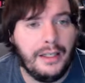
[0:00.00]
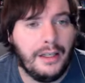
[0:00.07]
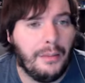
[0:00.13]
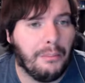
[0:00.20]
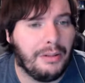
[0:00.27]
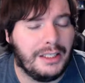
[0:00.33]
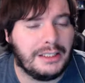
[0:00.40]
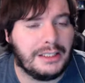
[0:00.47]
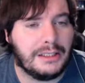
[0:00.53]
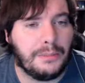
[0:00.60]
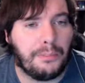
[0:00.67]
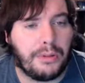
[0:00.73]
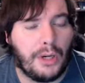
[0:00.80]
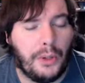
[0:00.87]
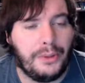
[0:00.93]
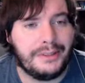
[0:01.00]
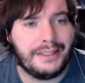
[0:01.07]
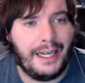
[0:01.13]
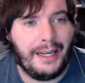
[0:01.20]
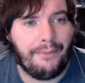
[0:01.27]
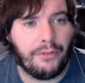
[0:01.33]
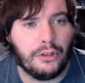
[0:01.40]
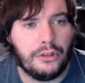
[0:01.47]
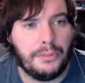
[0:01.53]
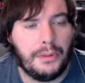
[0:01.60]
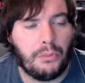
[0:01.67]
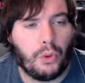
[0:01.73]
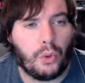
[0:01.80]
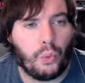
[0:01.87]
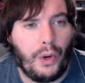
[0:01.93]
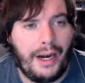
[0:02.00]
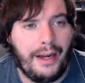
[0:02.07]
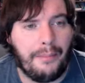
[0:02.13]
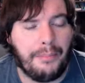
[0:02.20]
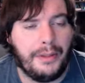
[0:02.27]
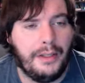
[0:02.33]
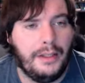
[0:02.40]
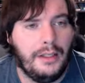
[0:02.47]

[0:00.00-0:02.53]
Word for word: plus prototype for a little bit more ramp.